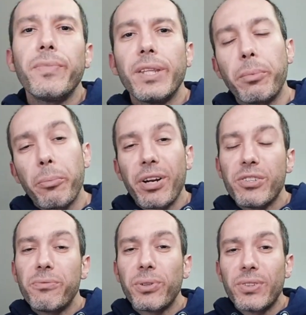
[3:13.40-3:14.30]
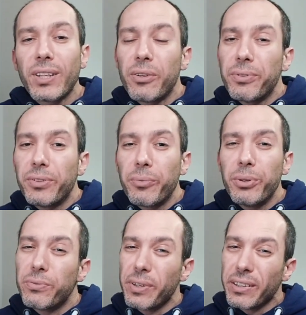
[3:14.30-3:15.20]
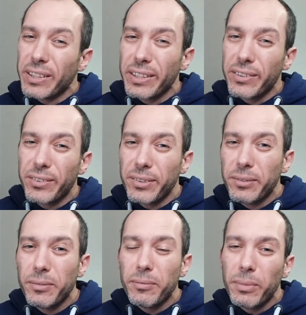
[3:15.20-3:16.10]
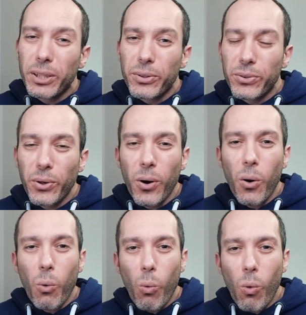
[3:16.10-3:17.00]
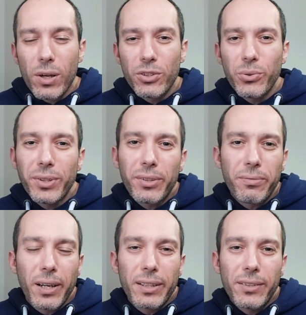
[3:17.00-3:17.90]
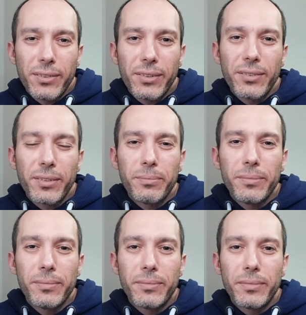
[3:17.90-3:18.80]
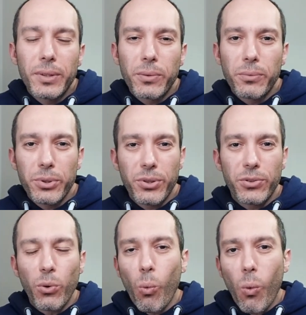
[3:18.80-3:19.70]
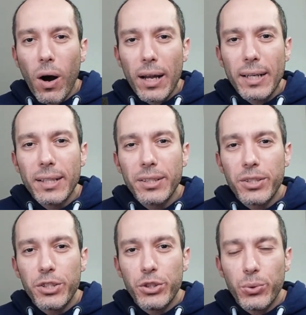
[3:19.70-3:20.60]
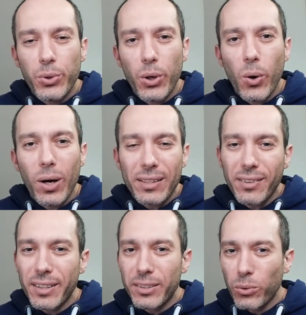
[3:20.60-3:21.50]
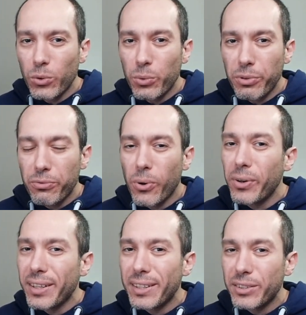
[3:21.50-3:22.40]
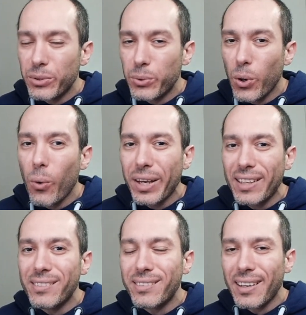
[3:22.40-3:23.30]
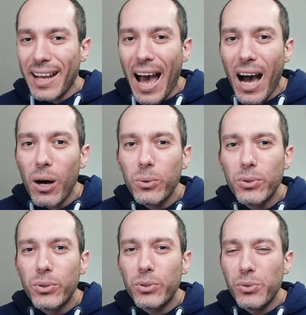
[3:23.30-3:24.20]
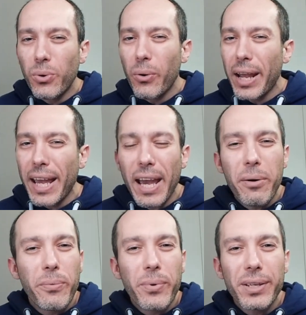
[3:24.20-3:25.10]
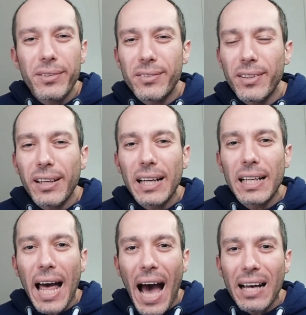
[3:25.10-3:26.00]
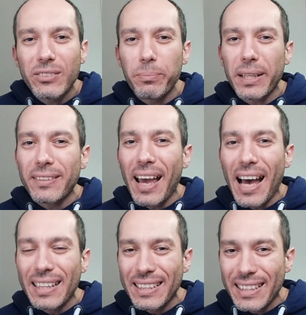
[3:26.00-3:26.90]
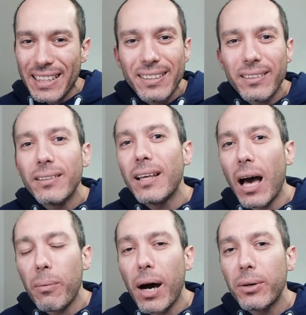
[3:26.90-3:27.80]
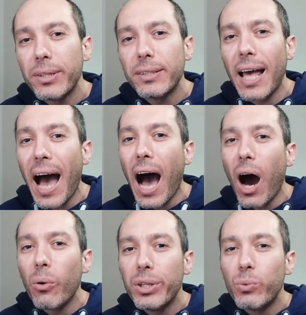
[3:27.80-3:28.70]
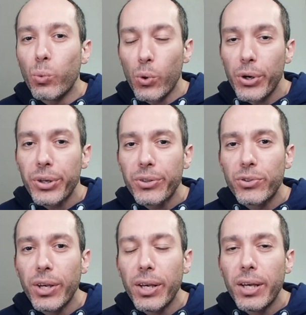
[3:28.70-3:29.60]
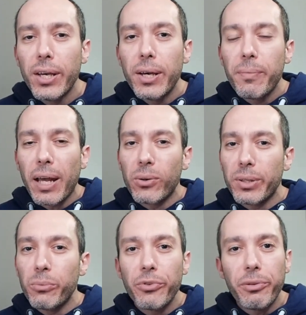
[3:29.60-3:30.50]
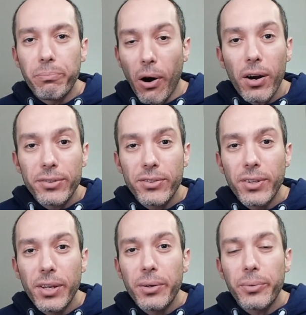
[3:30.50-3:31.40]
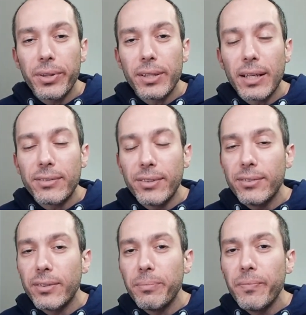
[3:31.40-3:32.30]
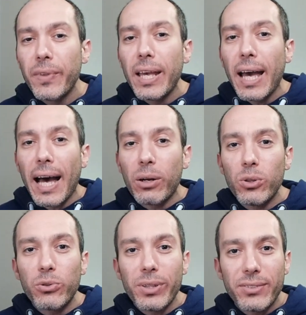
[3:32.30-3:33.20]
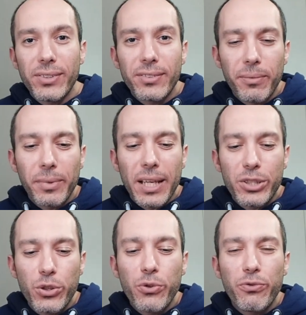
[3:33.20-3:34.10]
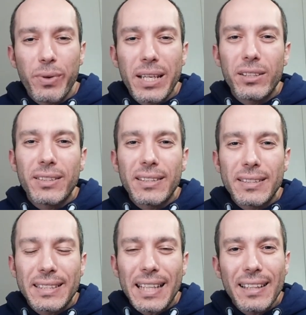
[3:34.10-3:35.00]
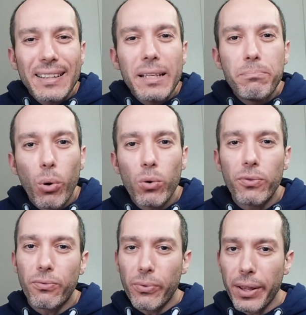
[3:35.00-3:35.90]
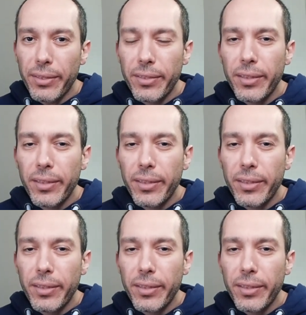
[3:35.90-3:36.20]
The preparation for this kind of interview is fairly easy because once you identify the system, which is one, you know, as I told you before, you know inside out, you know every single aspect and detail about it, how it works, and all the moving parts within that system, and also a system that you've been tightly involved with.